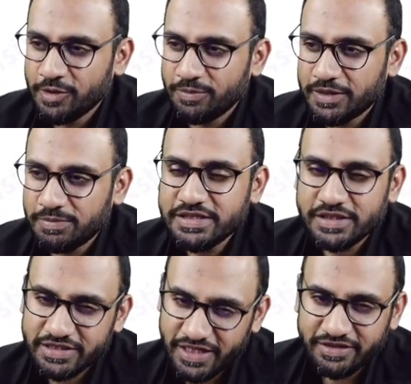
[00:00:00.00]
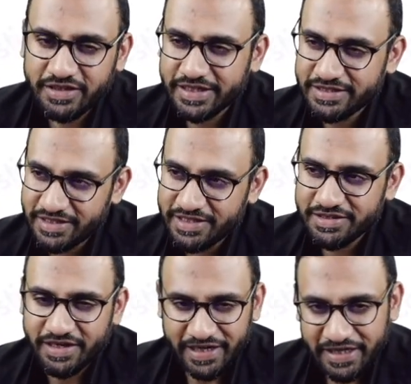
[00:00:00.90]
But please understand that x-rays
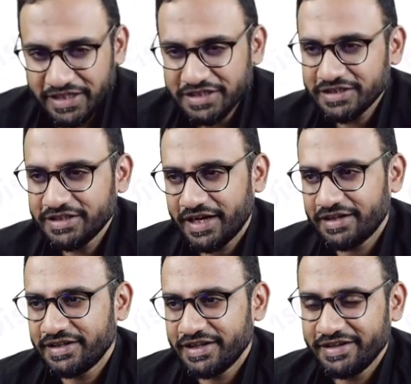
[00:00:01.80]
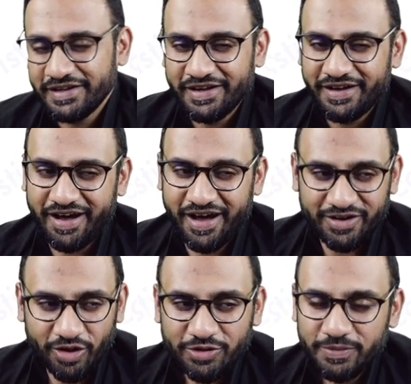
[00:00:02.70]
are radiation and they are
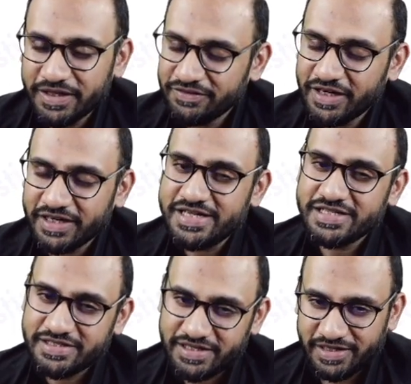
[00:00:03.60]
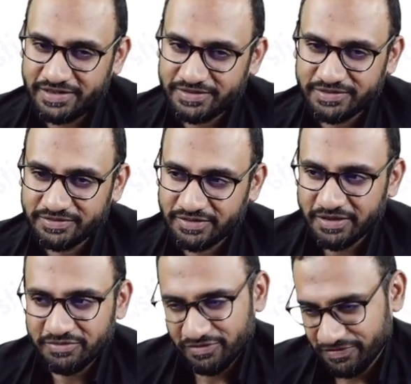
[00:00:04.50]
not to be given unnecessarily.
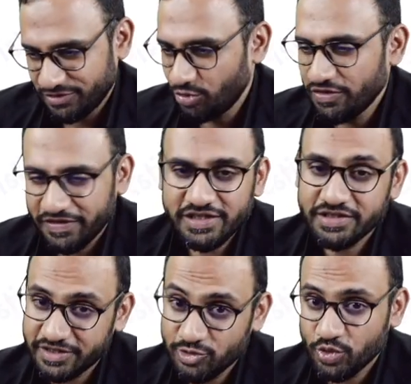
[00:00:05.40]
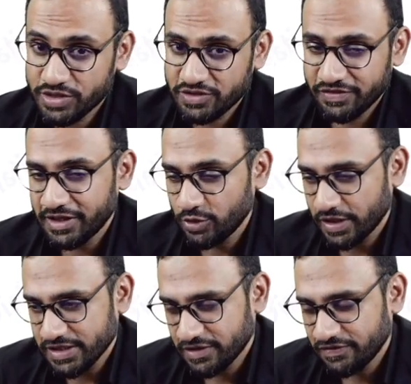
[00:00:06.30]
Okay, don't waste resources. We need to
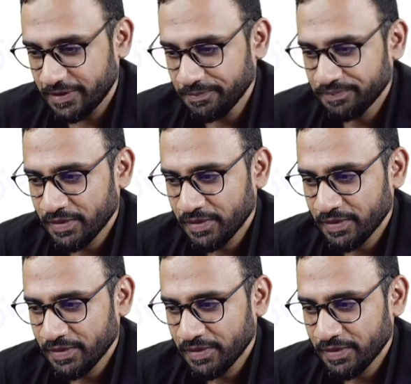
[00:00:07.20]
conserve them.